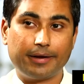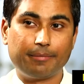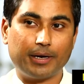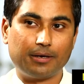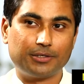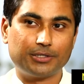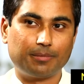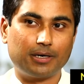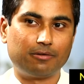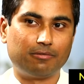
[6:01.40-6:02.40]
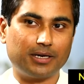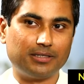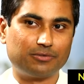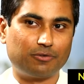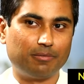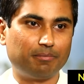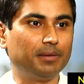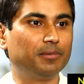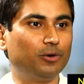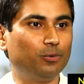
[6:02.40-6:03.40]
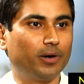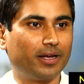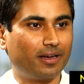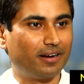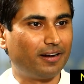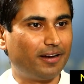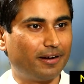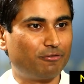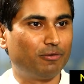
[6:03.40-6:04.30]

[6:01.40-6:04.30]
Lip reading: getting mentorship and advice from people who I currently get